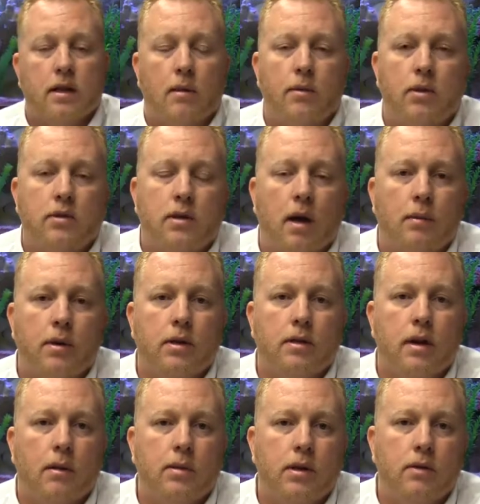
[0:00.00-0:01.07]

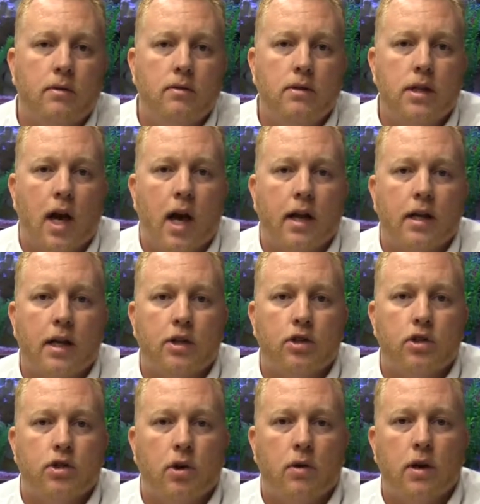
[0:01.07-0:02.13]

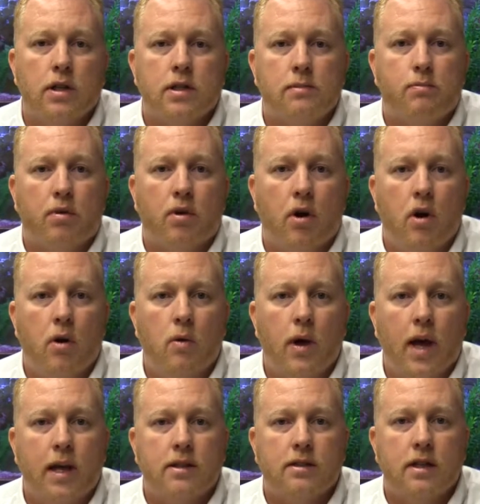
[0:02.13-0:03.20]

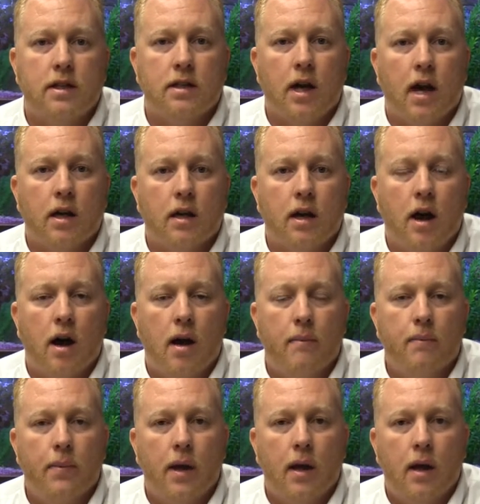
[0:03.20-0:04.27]
www.insuranceproaz.com